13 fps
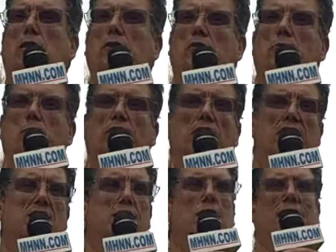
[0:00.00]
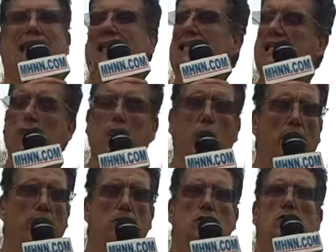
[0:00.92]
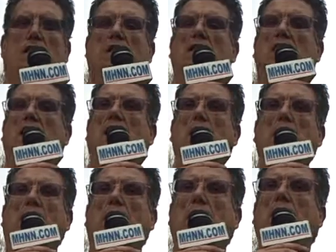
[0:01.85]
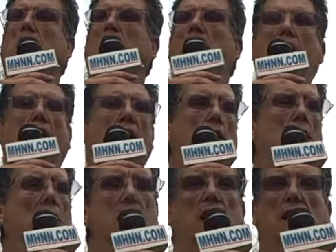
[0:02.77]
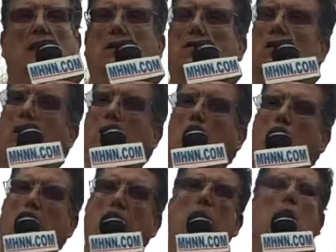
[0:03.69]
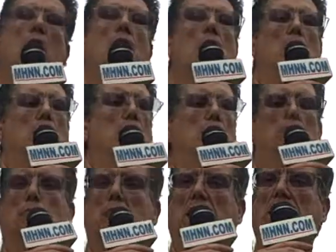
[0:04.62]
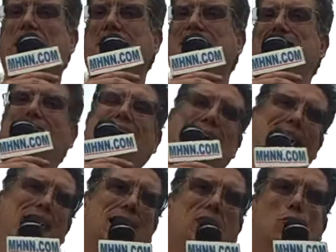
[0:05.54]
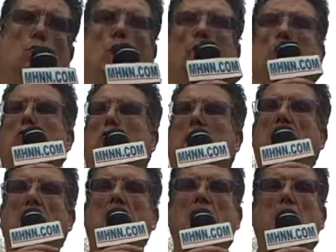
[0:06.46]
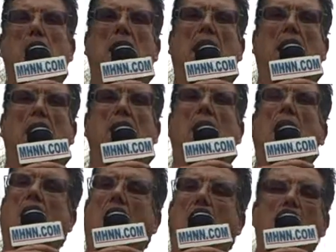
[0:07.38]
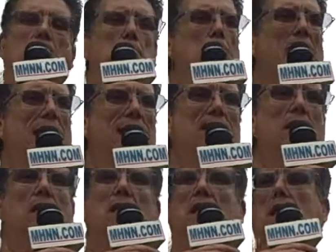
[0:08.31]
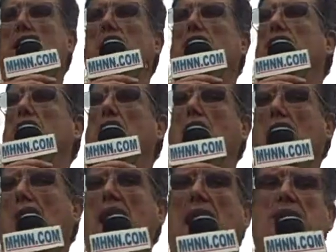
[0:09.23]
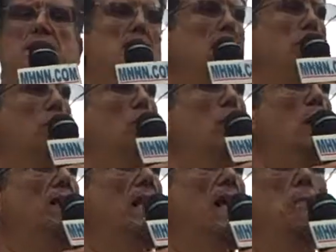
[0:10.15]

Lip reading: supervisor. He didn't want to do anything about it. I contacted their lawyer, Mr. Billings. He didn't want to do anything about it. They basically covered their eyes, even when they